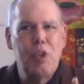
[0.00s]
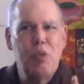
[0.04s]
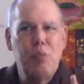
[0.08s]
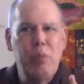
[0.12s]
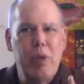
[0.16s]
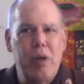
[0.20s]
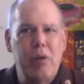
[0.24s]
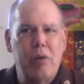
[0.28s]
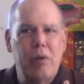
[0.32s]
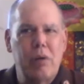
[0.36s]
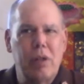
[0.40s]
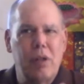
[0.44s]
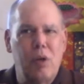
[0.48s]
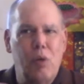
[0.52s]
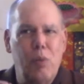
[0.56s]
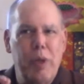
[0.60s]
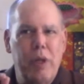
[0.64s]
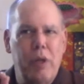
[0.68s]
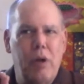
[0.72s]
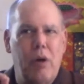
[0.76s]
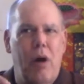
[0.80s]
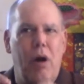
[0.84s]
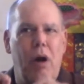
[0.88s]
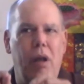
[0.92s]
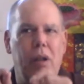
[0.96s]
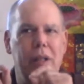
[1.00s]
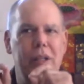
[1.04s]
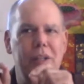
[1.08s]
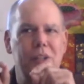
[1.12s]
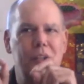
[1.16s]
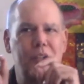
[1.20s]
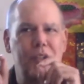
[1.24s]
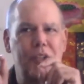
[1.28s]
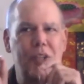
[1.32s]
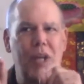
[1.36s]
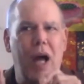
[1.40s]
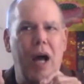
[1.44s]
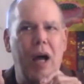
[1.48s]
in America we call it
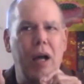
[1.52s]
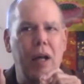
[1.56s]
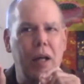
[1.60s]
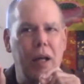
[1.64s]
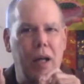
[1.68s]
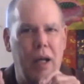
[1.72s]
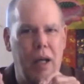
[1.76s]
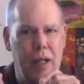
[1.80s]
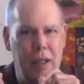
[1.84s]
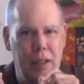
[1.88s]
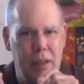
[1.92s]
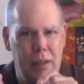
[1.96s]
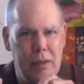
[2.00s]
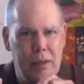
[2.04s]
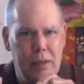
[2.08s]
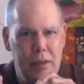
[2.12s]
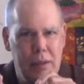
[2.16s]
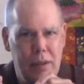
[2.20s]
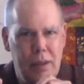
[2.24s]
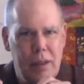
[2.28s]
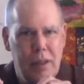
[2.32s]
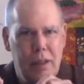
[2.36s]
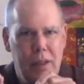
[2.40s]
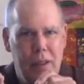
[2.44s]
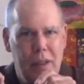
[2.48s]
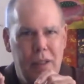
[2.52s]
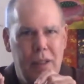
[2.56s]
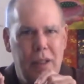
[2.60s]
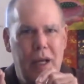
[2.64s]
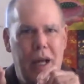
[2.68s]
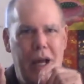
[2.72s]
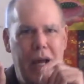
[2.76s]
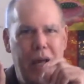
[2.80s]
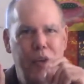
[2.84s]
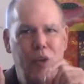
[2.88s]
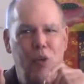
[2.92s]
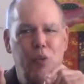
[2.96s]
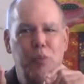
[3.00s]
Sangha,
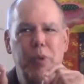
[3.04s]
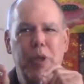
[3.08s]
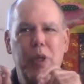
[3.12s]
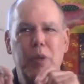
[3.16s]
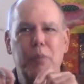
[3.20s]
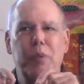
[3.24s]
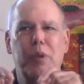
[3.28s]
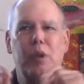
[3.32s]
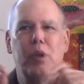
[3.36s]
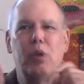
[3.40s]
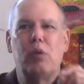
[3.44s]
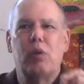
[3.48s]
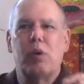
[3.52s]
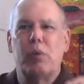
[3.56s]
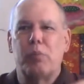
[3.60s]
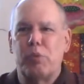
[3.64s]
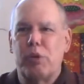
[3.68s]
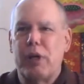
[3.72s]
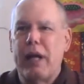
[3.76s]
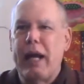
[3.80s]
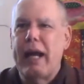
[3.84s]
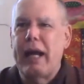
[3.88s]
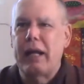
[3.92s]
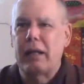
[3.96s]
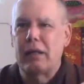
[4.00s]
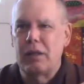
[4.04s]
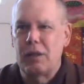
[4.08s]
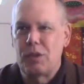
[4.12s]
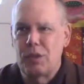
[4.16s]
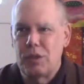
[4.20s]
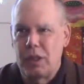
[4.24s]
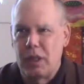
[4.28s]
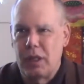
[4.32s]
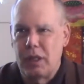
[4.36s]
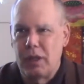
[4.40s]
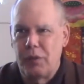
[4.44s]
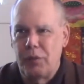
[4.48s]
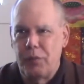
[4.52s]
other people who are
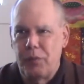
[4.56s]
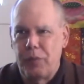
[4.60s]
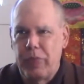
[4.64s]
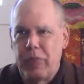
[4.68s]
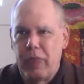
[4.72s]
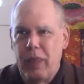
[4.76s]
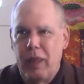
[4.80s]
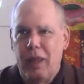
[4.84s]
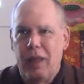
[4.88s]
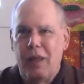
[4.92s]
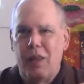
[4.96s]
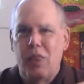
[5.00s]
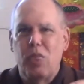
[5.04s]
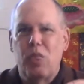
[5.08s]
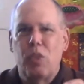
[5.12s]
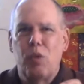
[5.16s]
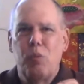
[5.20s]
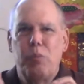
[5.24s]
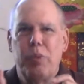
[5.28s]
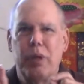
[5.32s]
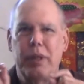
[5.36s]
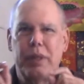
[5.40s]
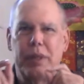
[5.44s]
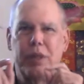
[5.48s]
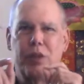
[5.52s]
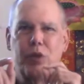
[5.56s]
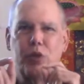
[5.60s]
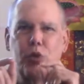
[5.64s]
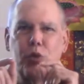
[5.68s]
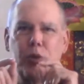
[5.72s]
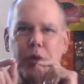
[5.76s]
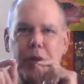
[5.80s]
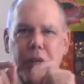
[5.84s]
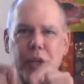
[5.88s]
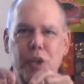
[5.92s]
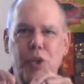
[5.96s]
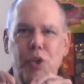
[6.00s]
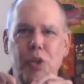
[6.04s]
practicing. But the
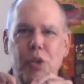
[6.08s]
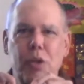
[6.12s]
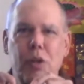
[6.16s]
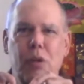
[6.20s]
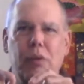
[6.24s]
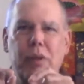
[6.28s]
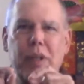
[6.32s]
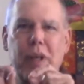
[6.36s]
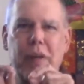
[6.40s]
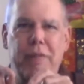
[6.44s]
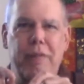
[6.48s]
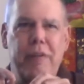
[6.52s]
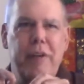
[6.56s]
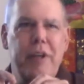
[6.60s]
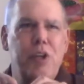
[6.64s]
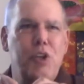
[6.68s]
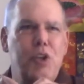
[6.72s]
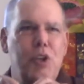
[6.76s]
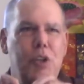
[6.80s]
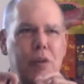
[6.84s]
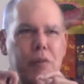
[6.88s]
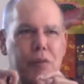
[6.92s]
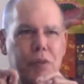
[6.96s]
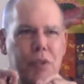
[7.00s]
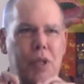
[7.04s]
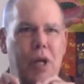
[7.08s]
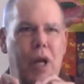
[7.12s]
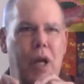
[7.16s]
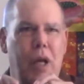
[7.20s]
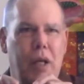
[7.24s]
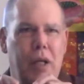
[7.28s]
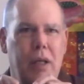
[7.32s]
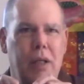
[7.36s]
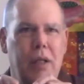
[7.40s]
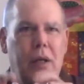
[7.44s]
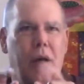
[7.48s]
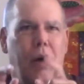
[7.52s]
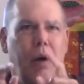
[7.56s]
traditional definition of
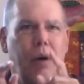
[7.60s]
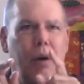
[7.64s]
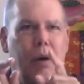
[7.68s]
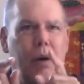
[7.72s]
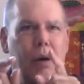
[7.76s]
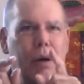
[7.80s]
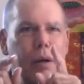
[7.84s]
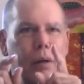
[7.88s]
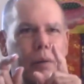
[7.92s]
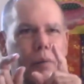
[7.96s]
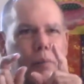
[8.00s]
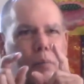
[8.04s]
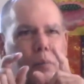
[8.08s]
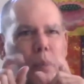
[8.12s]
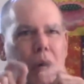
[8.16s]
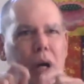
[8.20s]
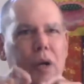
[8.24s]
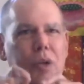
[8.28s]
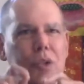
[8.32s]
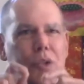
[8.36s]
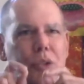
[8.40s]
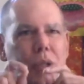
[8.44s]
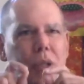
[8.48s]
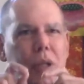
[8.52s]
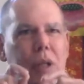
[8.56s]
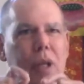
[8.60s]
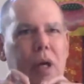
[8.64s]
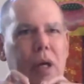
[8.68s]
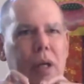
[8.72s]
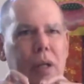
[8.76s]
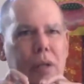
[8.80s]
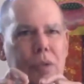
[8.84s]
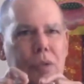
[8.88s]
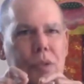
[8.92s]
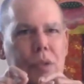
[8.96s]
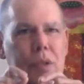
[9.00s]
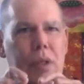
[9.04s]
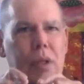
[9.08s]
Sangha are monks and
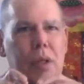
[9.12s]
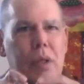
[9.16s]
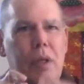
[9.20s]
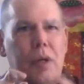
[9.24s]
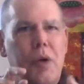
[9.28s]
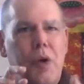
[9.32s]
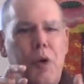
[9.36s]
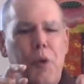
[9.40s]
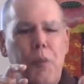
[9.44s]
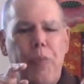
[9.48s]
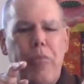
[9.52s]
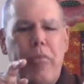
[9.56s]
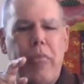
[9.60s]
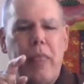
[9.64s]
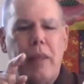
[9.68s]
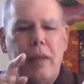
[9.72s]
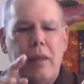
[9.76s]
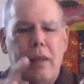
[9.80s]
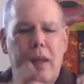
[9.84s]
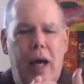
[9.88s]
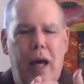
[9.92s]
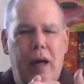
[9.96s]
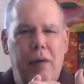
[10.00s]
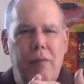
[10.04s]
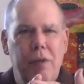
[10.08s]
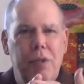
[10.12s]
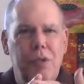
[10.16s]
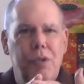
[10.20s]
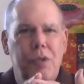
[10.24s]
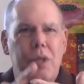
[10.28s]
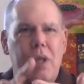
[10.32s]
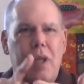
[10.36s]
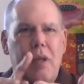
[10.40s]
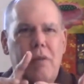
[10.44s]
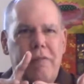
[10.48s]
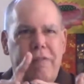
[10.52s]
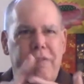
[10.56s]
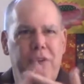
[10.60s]
nuns. Novice
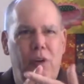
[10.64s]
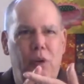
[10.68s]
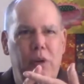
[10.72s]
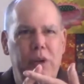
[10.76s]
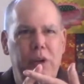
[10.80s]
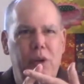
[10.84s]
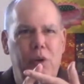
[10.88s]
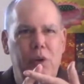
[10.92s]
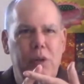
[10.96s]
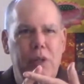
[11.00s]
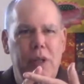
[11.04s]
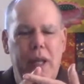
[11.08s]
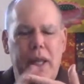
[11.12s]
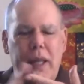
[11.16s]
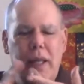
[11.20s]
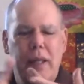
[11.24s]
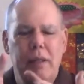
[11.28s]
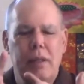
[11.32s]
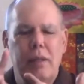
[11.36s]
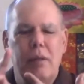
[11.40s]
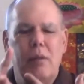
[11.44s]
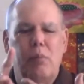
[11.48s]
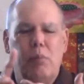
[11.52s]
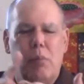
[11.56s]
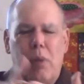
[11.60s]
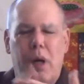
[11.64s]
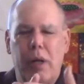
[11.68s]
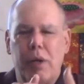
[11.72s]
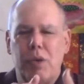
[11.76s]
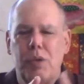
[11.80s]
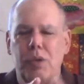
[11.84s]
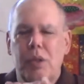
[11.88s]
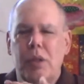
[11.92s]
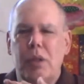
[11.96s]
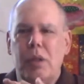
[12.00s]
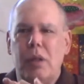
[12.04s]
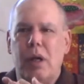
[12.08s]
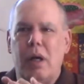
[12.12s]
and fully ordained
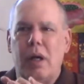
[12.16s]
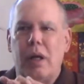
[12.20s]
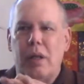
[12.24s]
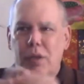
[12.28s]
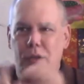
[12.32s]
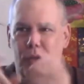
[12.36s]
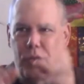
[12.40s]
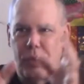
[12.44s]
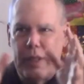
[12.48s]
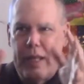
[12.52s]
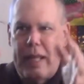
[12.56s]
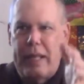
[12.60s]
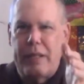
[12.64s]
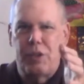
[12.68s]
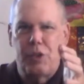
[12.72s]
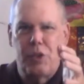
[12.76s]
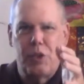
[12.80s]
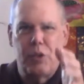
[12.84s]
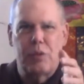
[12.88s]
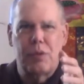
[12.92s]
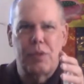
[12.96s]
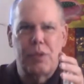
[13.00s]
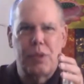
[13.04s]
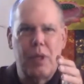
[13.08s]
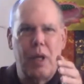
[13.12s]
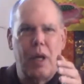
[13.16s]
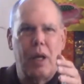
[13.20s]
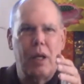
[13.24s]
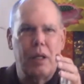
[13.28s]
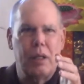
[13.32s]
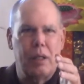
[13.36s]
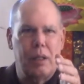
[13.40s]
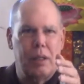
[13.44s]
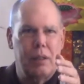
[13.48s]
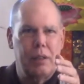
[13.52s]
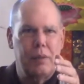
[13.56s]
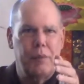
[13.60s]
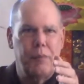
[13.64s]
monks and nuns. That's your
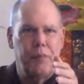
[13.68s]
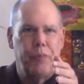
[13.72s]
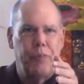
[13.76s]
Sangha.